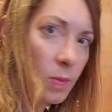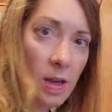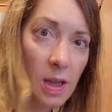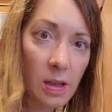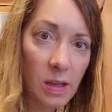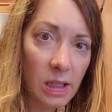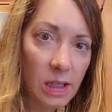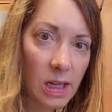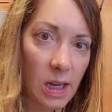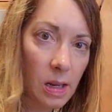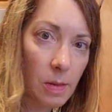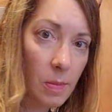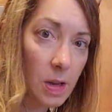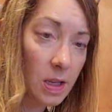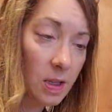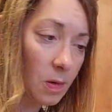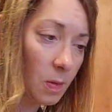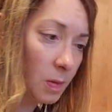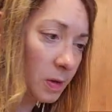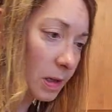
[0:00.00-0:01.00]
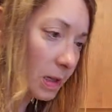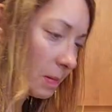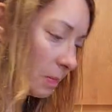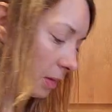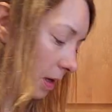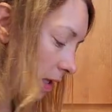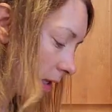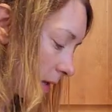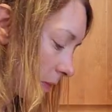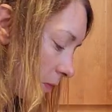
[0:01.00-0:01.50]
wheel is telling me it's almost
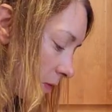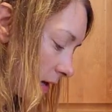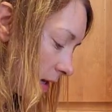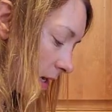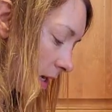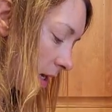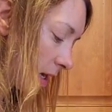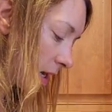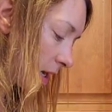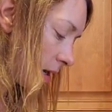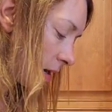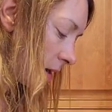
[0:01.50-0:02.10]
completely preheated,